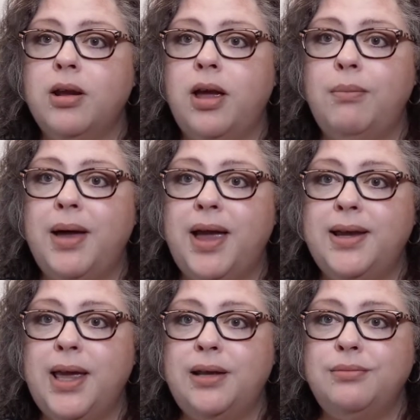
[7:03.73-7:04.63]
come by
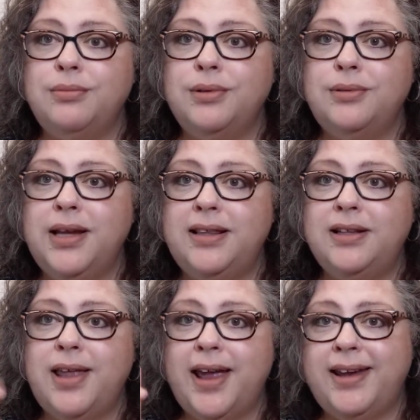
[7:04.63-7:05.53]
again. Hit
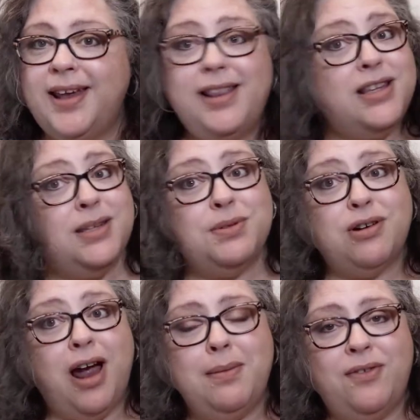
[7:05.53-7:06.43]
the like. Hit the
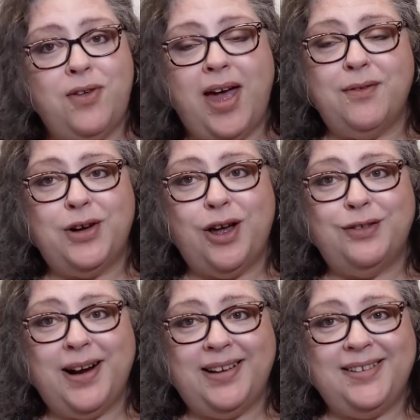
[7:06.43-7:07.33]
subscribe if you haven't
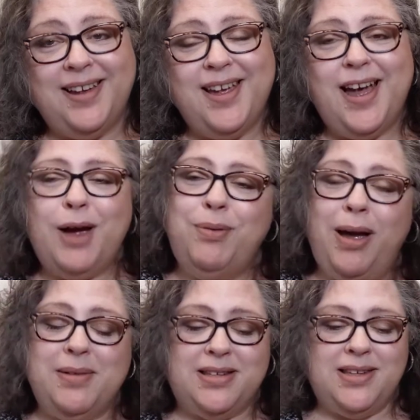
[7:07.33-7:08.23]
already. I
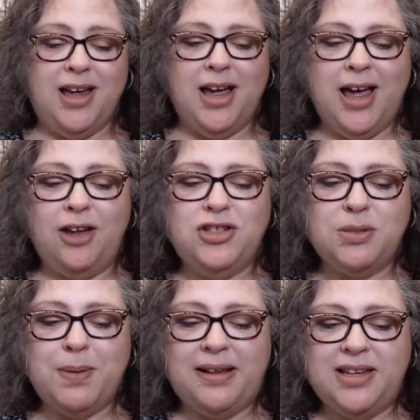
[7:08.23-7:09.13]
promise. I'll
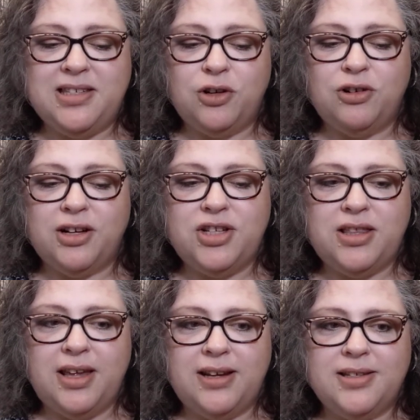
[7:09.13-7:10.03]
just bite these little crunchy
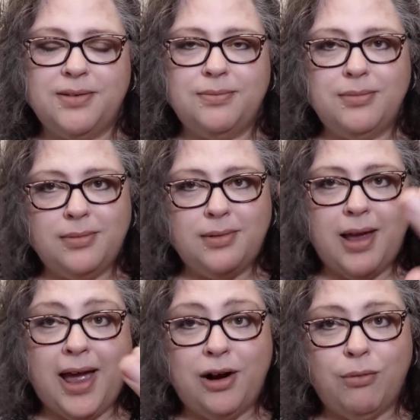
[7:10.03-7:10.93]
things.
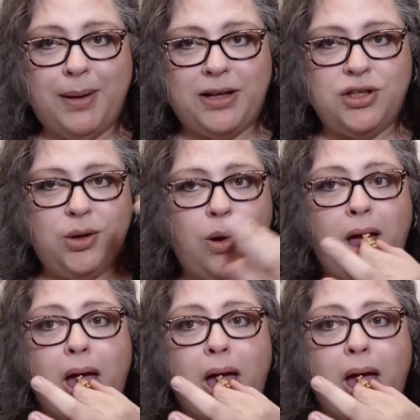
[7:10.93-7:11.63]
I don't bite you.